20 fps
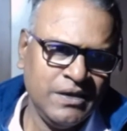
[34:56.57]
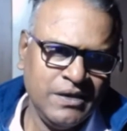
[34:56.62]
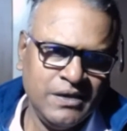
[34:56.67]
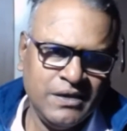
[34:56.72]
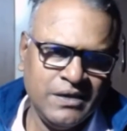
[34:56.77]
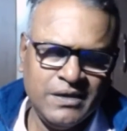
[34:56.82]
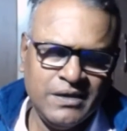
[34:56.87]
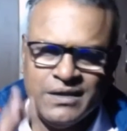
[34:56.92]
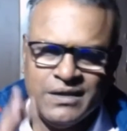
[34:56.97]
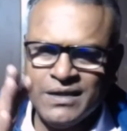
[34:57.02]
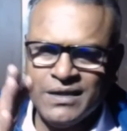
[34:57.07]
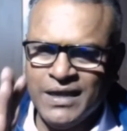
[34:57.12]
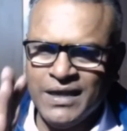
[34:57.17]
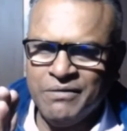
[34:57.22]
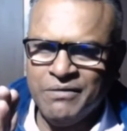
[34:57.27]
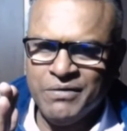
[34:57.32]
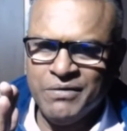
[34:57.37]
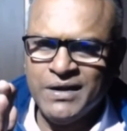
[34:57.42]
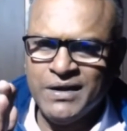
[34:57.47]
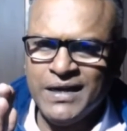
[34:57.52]
He
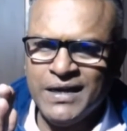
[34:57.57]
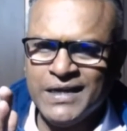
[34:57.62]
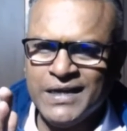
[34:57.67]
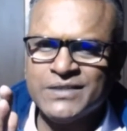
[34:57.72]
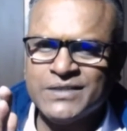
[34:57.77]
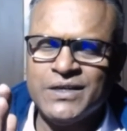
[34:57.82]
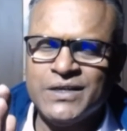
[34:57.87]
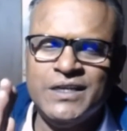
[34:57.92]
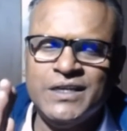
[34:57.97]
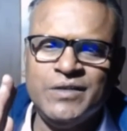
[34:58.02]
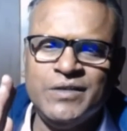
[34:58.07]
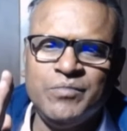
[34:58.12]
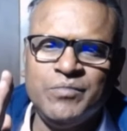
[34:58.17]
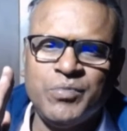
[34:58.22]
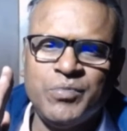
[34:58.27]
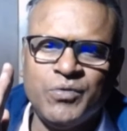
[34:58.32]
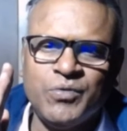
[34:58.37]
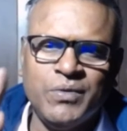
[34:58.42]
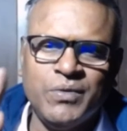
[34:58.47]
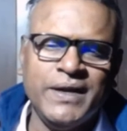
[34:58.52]
never actually
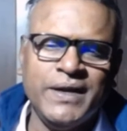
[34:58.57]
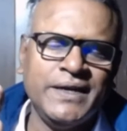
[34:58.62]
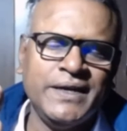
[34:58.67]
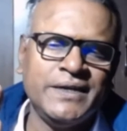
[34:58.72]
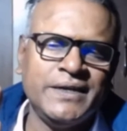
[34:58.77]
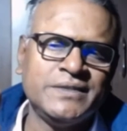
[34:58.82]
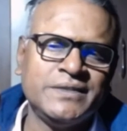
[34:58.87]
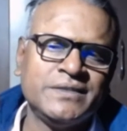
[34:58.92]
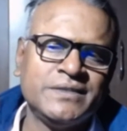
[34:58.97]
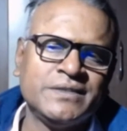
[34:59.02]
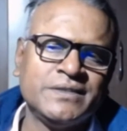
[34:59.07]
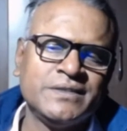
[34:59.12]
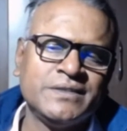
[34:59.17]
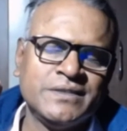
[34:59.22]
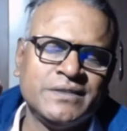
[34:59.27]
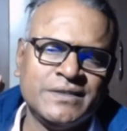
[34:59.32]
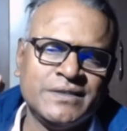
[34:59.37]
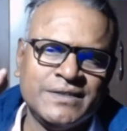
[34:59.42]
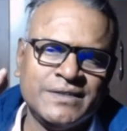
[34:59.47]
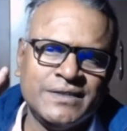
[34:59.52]
provides
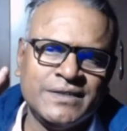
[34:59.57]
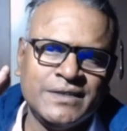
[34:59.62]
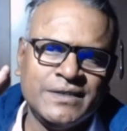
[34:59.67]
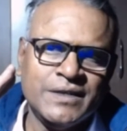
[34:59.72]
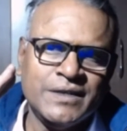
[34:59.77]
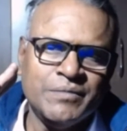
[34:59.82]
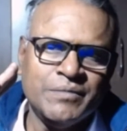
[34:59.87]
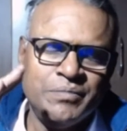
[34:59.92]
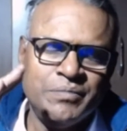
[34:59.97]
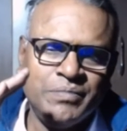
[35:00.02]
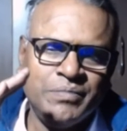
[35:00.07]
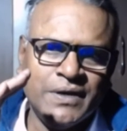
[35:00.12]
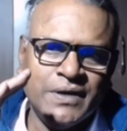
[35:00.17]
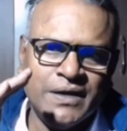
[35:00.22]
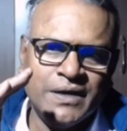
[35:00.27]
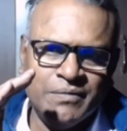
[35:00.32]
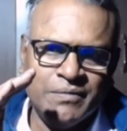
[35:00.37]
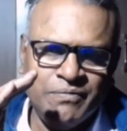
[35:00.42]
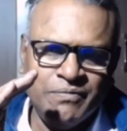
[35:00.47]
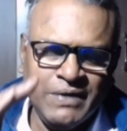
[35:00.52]

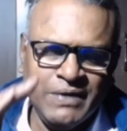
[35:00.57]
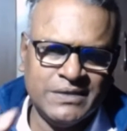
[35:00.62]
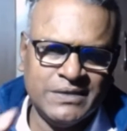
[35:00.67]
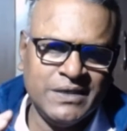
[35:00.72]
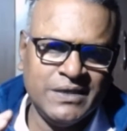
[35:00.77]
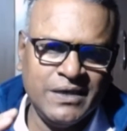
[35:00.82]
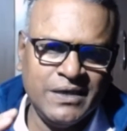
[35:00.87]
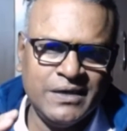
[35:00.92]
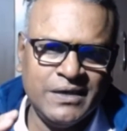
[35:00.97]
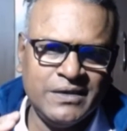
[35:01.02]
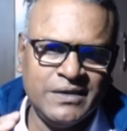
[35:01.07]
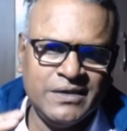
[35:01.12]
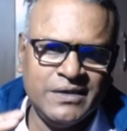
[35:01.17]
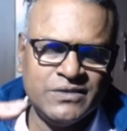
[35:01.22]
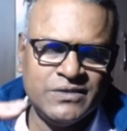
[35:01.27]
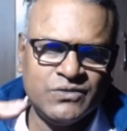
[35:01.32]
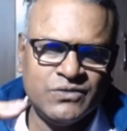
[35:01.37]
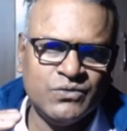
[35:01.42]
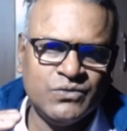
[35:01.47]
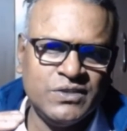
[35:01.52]

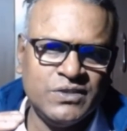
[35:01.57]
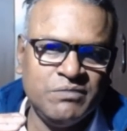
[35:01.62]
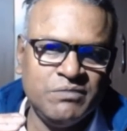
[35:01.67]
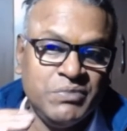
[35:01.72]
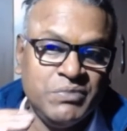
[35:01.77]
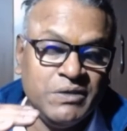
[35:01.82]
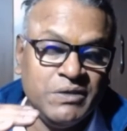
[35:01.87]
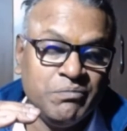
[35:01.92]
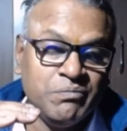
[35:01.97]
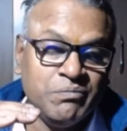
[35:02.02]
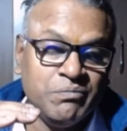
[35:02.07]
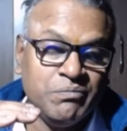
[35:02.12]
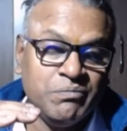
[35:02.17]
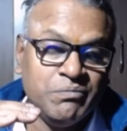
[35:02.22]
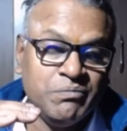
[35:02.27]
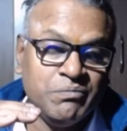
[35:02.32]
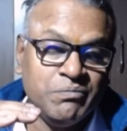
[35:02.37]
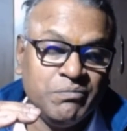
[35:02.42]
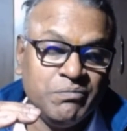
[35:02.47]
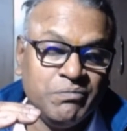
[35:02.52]
facilities to the people
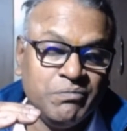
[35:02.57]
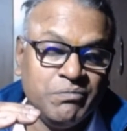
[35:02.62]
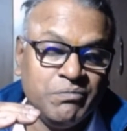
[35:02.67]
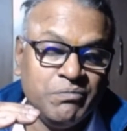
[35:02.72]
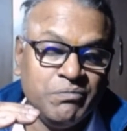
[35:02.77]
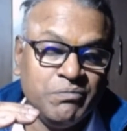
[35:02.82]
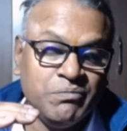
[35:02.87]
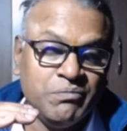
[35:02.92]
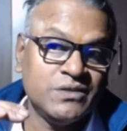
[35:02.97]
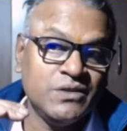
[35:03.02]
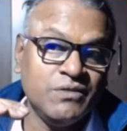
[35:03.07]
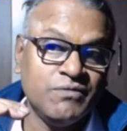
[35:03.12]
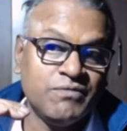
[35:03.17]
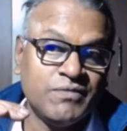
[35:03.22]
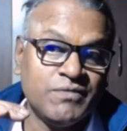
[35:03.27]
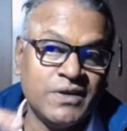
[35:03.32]
on the basis of